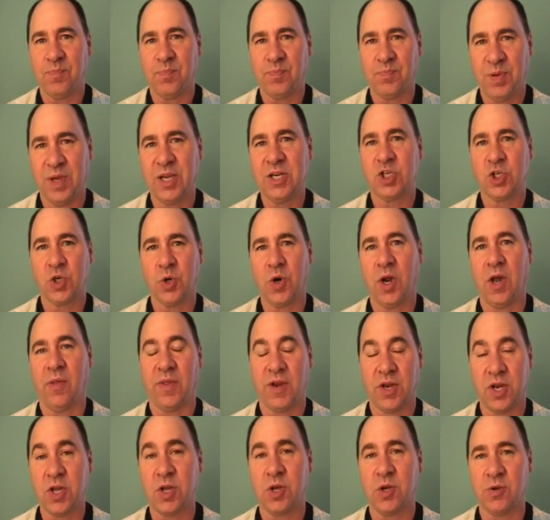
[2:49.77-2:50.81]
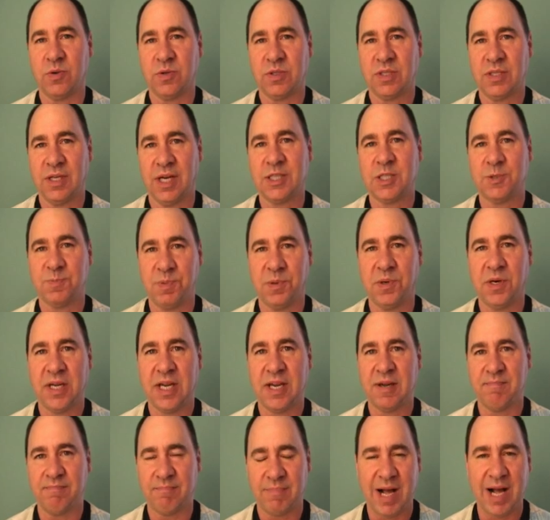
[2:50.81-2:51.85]
picture on the news. That's putting
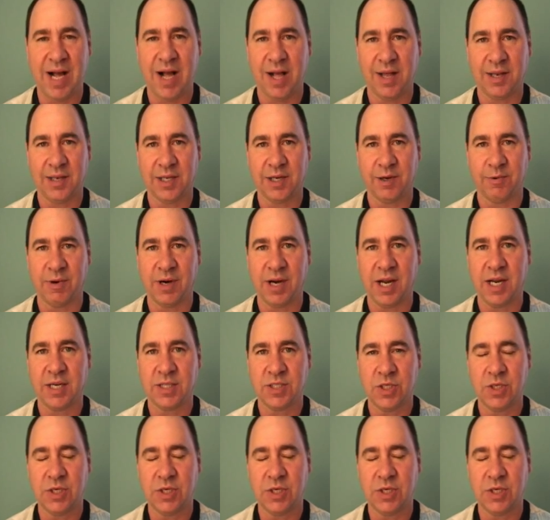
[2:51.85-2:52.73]
it mildly, right?